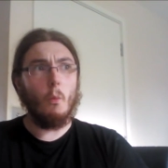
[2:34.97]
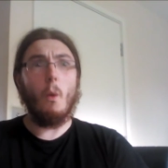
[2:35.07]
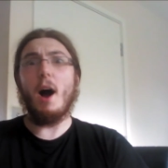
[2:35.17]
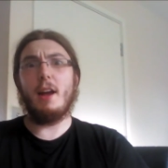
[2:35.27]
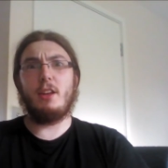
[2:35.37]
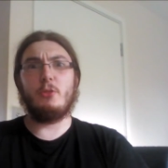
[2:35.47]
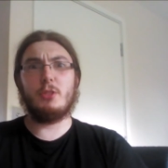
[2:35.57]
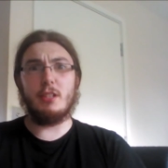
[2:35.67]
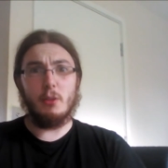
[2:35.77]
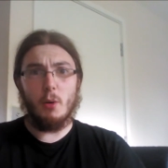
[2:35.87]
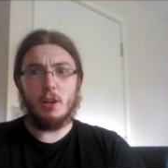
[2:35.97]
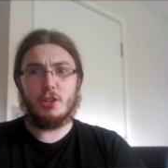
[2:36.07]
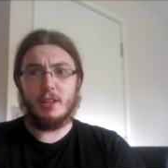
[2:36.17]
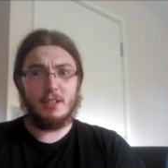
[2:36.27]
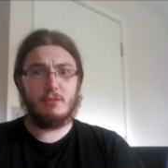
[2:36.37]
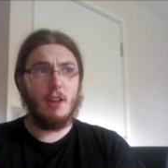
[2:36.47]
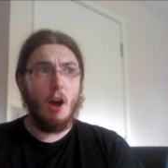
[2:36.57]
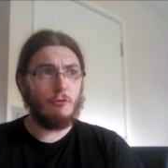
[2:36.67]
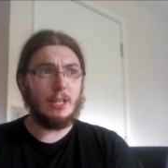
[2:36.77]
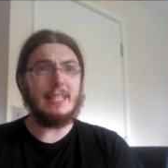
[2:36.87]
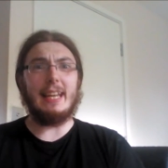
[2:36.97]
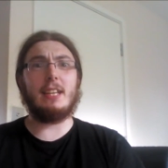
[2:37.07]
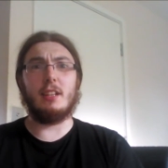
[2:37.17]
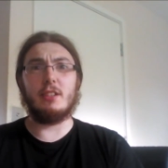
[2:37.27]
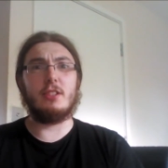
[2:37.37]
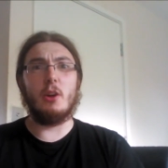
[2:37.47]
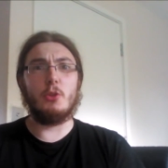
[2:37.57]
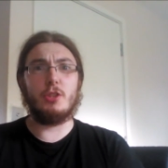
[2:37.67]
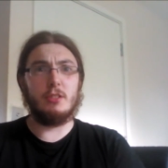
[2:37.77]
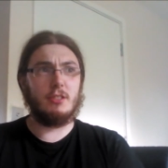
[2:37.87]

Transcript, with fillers: Why are you still watching? That's a ridiculous notion.